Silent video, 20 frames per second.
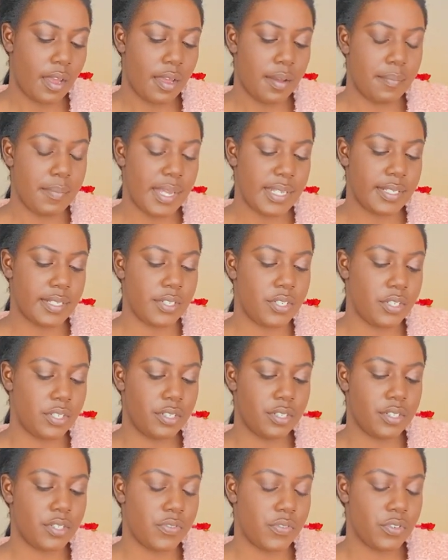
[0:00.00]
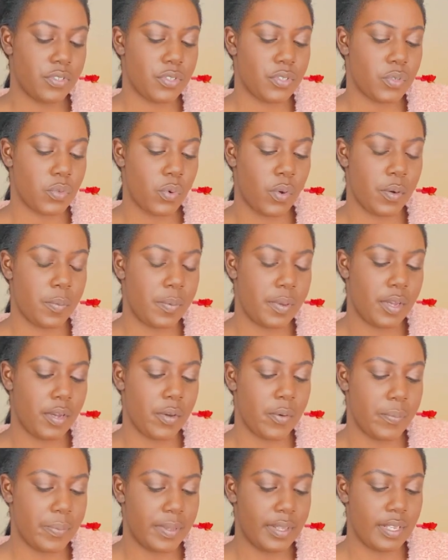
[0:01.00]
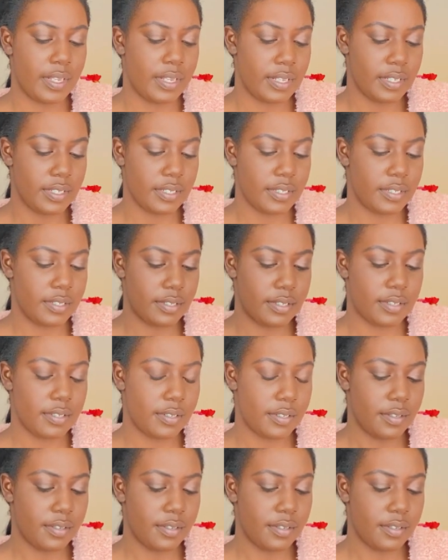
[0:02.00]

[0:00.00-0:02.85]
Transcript: Messages for Scorpio, please.